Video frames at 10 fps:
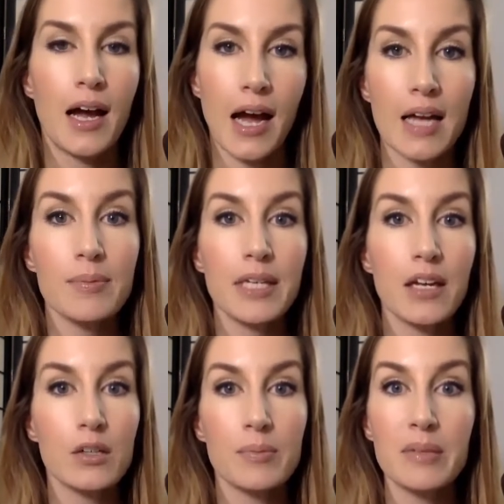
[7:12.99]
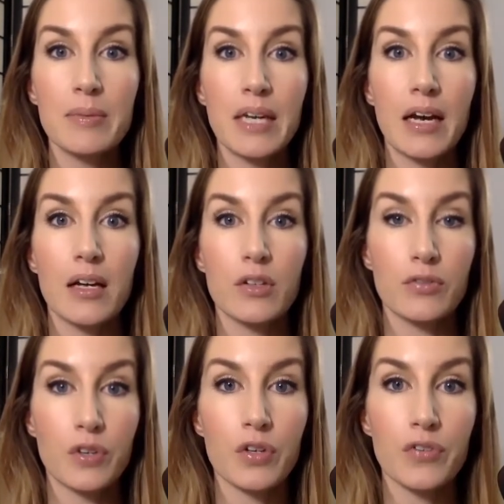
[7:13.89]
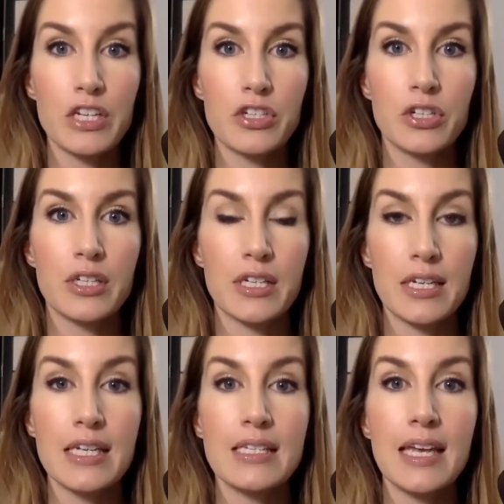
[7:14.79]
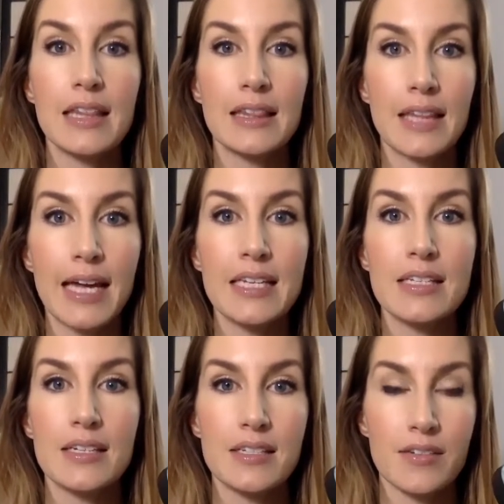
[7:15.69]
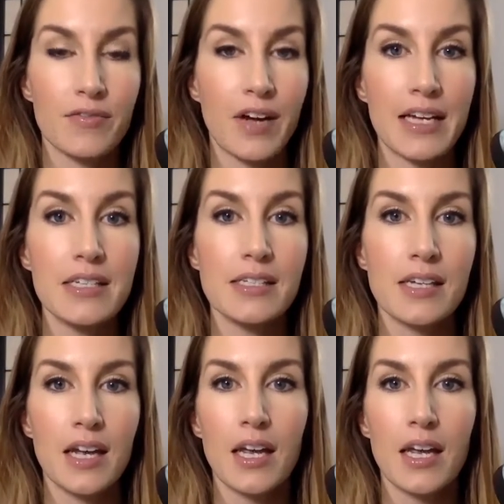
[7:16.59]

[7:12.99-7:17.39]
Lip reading: IPL or BBL or photofacial, it is a light device.